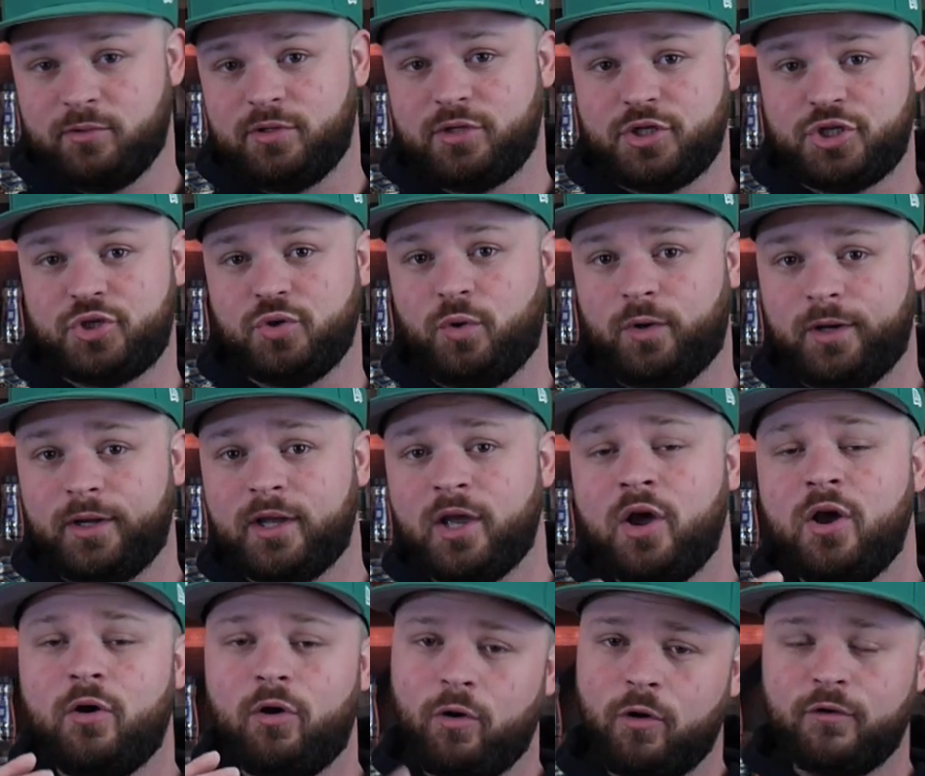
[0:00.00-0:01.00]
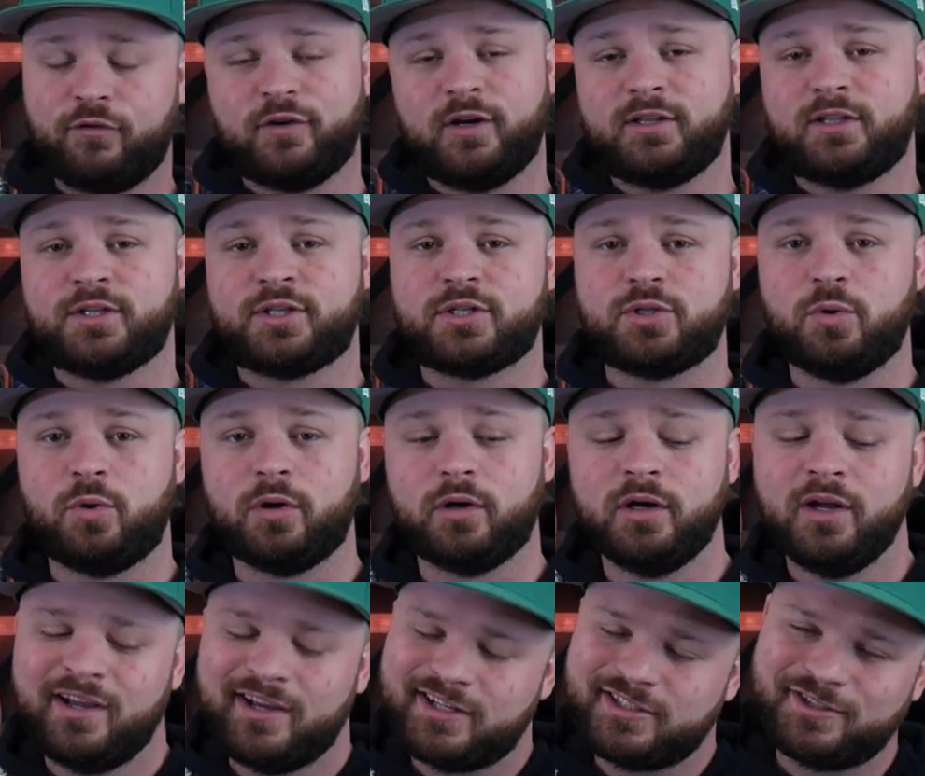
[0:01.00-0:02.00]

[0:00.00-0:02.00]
enjoy over at the store.